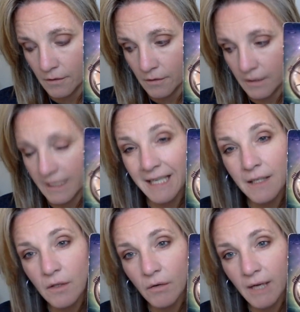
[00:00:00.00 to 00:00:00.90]
like it
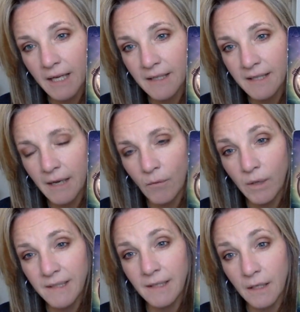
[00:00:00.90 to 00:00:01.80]
is okay to say
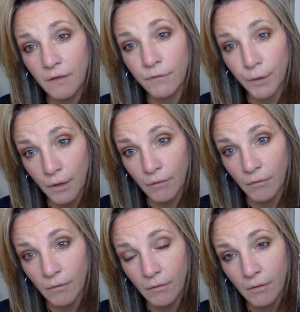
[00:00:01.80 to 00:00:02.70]
what's in it for you.
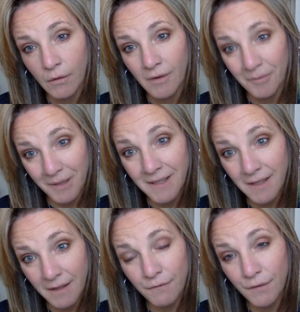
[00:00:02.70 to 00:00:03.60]
What's
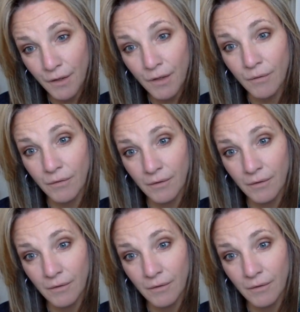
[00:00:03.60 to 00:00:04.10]
in it for you?